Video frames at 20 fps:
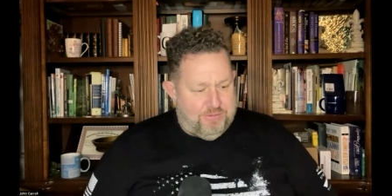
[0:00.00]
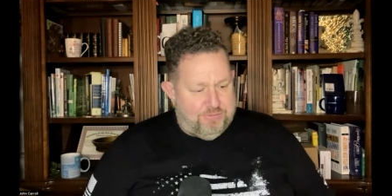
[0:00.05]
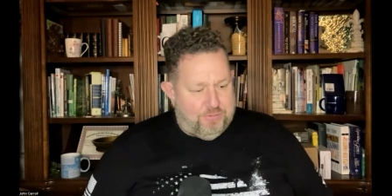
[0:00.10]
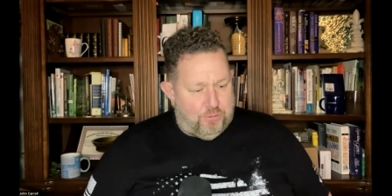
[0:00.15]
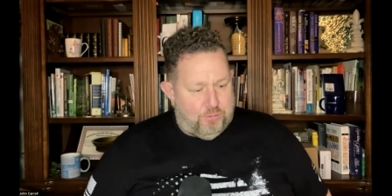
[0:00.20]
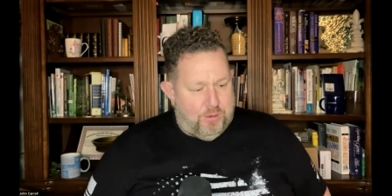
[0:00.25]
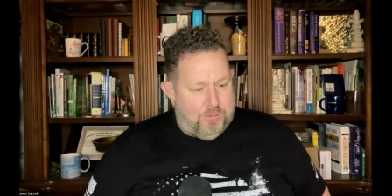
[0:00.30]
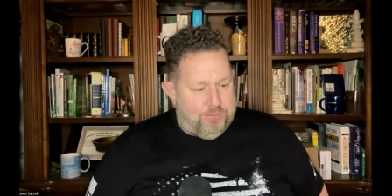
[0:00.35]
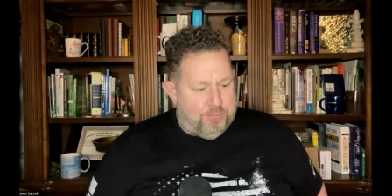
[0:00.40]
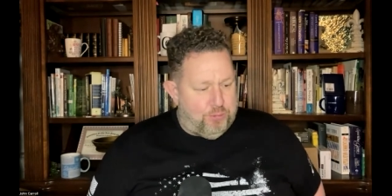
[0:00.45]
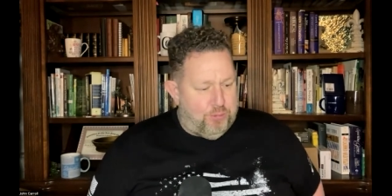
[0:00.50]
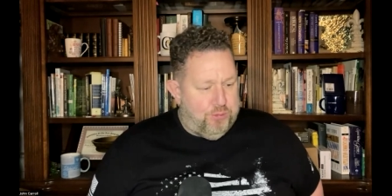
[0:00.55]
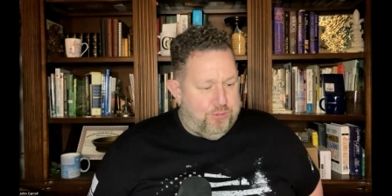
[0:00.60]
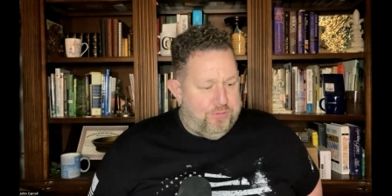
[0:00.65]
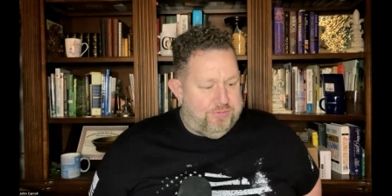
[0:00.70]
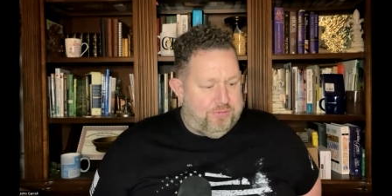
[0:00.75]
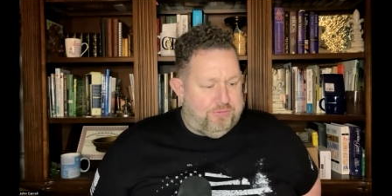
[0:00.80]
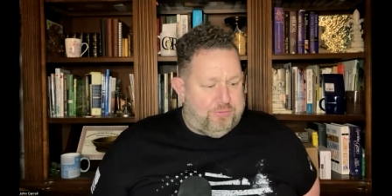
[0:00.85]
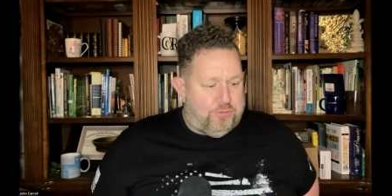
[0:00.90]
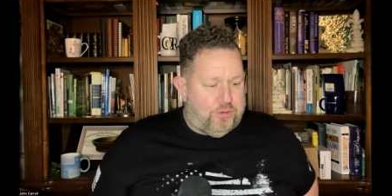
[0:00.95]
for
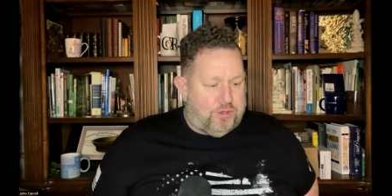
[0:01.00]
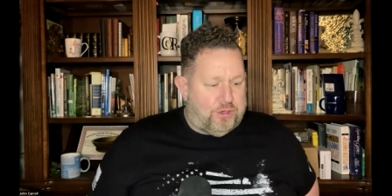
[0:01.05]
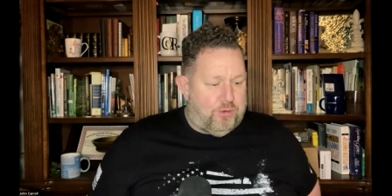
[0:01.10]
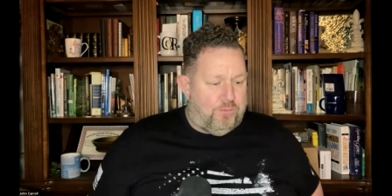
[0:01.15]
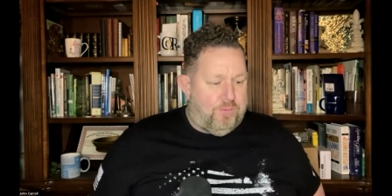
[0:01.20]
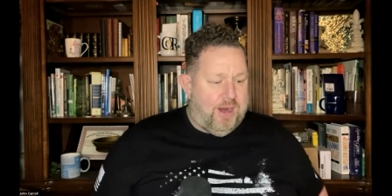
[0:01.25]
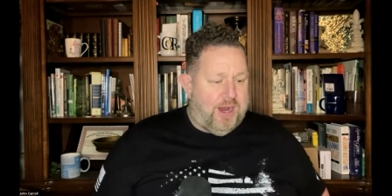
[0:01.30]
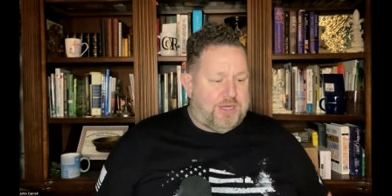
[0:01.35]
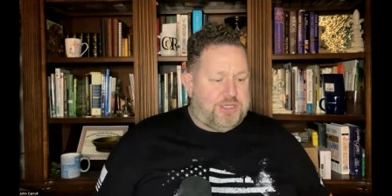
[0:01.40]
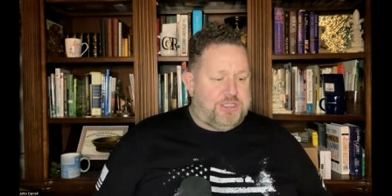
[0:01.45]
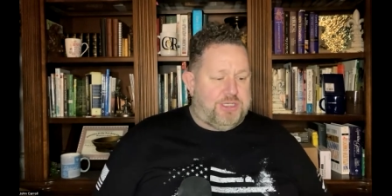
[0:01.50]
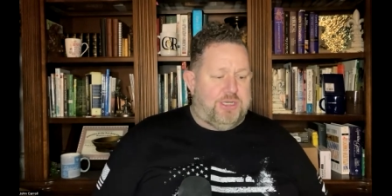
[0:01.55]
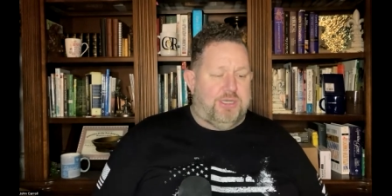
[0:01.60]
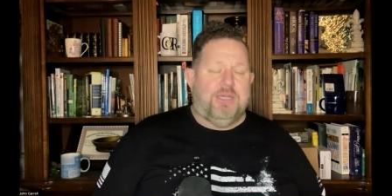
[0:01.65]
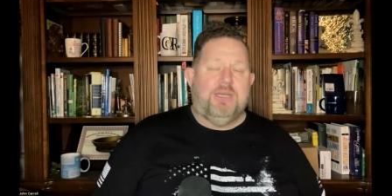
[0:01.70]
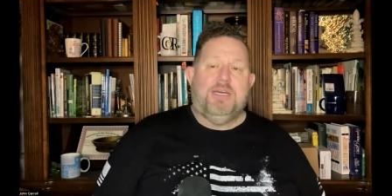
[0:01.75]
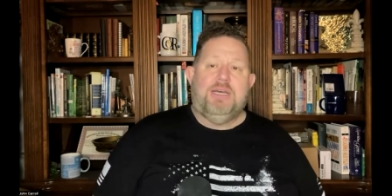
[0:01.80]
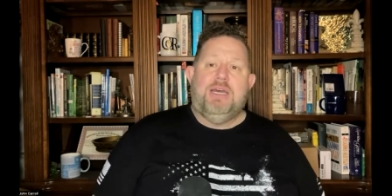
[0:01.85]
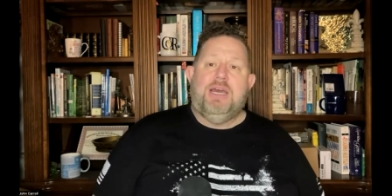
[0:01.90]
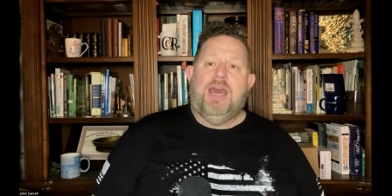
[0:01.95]
reproof, and for
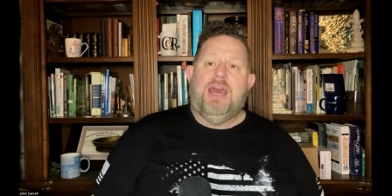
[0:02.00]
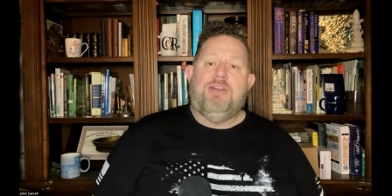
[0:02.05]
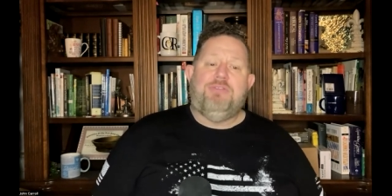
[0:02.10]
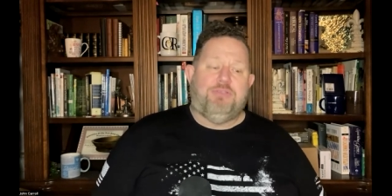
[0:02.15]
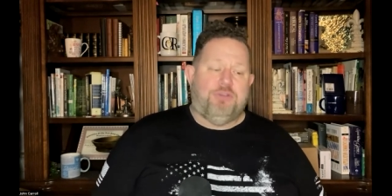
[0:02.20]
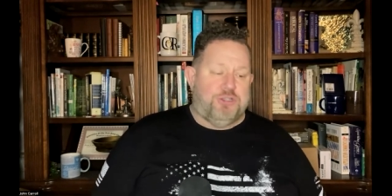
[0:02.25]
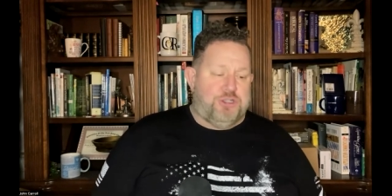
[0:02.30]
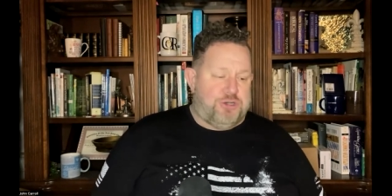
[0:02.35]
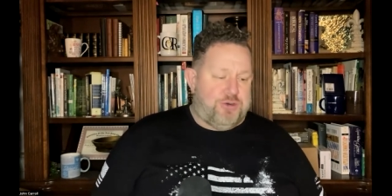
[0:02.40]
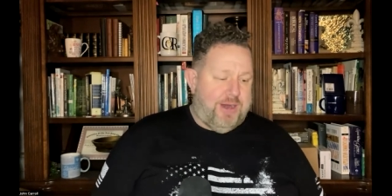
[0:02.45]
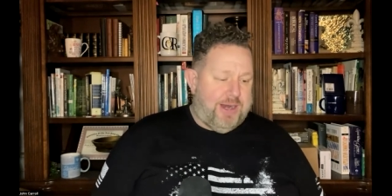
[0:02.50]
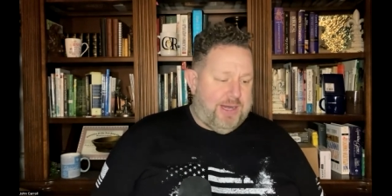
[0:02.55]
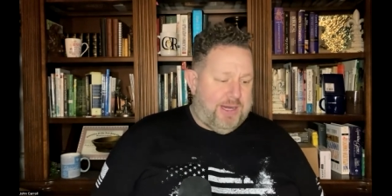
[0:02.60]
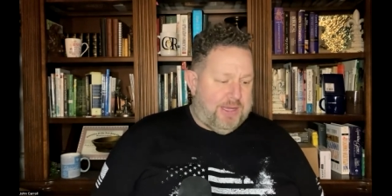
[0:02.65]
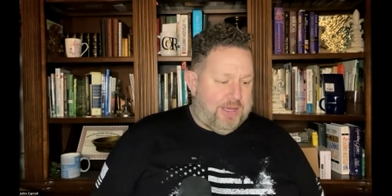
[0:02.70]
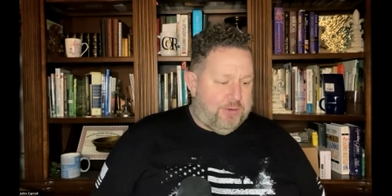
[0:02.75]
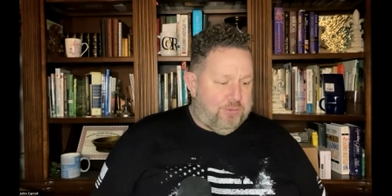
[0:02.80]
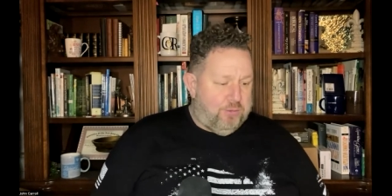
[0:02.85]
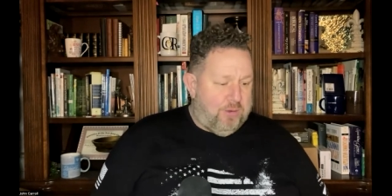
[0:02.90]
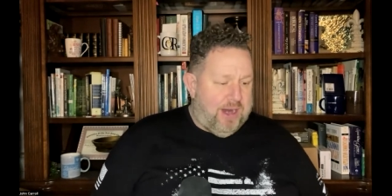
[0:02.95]
correction, and for
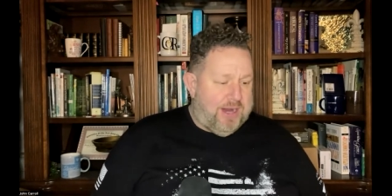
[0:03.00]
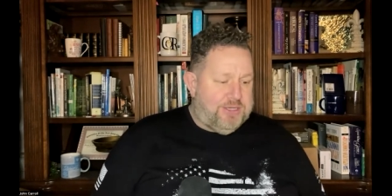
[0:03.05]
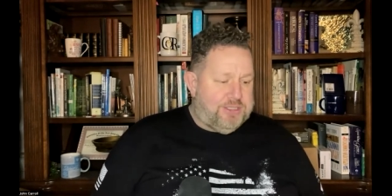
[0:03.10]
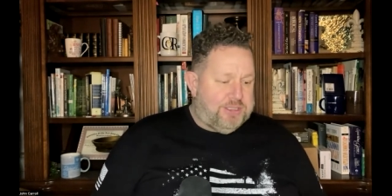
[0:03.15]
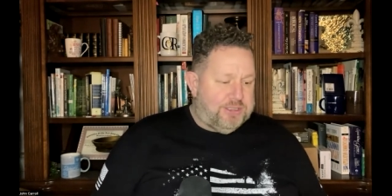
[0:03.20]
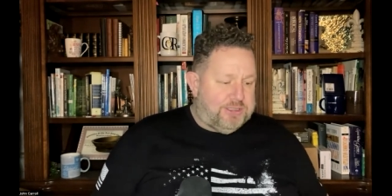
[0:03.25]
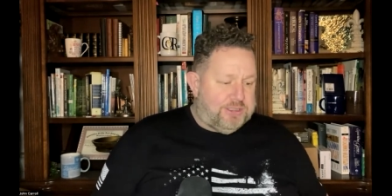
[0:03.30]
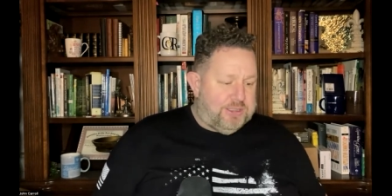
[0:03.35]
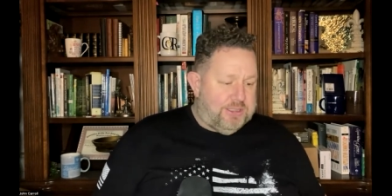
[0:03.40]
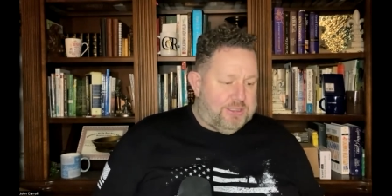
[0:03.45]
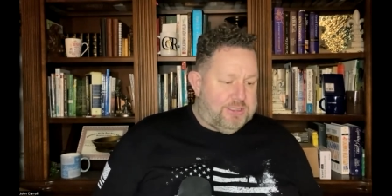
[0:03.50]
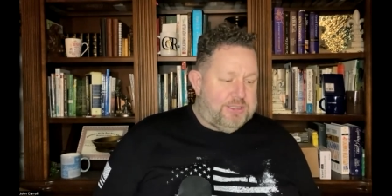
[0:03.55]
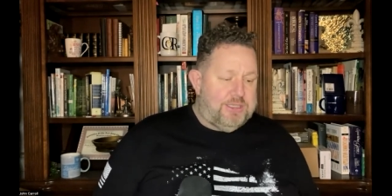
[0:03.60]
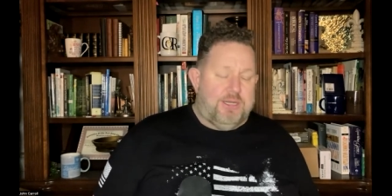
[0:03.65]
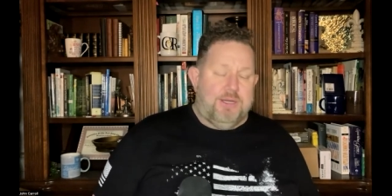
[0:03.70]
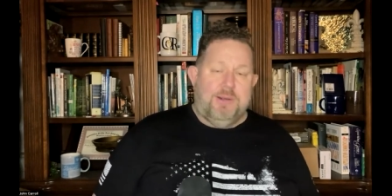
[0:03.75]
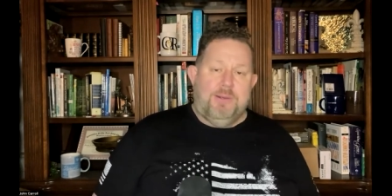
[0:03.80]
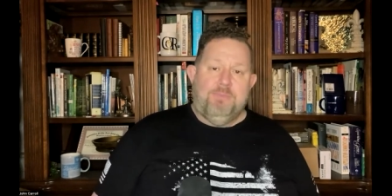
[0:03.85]
training in righteousness.